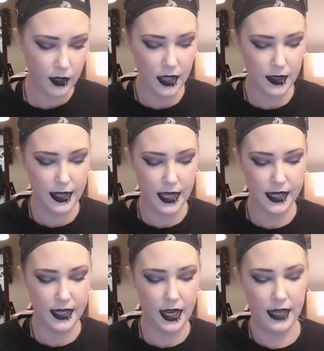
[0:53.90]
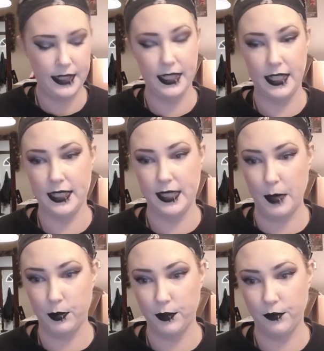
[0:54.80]
Then I did get a
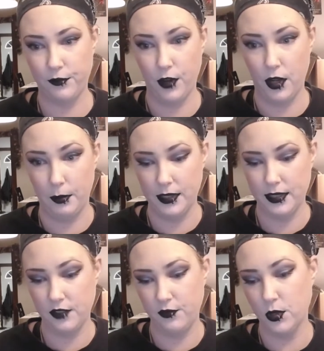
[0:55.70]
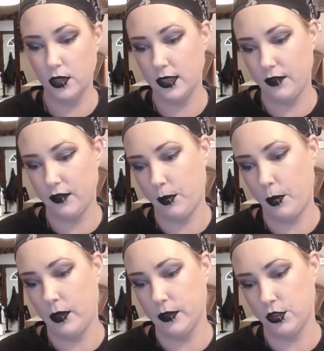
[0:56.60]
sample from Sephora of the
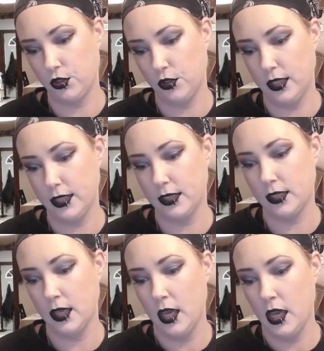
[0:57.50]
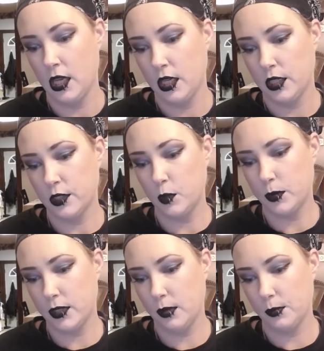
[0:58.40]
Paula's Choice
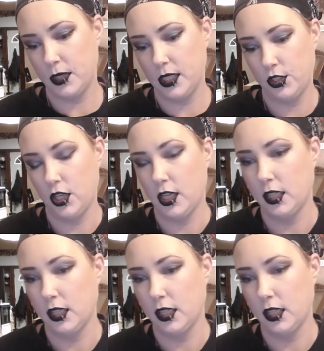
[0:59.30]
2% BHA